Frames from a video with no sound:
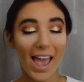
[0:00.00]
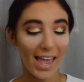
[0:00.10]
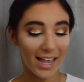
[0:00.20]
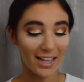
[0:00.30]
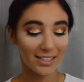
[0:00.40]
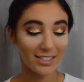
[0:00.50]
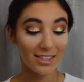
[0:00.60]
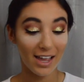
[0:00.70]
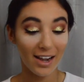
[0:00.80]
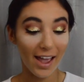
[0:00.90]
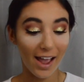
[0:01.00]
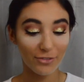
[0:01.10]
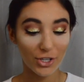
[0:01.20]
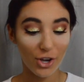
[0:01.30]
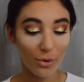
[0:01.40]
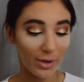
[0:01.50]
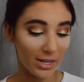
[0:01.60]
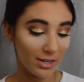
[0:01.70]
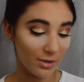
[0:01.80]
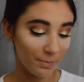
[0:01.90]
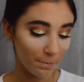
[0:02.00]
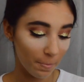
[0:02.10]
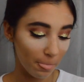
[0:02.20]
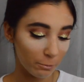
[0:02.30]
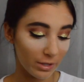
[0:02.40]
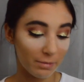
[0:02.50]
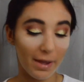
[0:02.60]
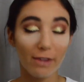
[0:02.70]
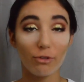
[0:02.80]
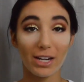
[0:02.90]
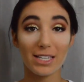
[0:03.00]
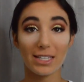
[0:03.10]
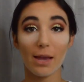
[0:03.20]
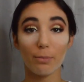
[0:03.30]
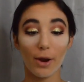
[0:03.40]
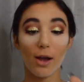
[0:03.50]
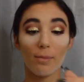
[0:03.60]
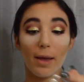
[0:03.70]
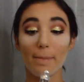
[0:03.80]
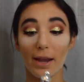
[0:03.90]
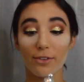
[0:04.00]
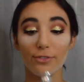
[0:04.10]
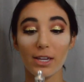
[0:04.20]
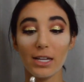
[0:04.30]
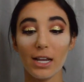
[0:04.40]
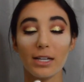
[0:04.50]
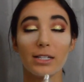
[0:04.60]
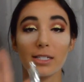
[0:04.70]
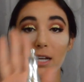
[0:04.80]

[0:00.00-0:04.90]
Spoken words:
And then I have to go in with my Ready Set Brow by Benefit, and it's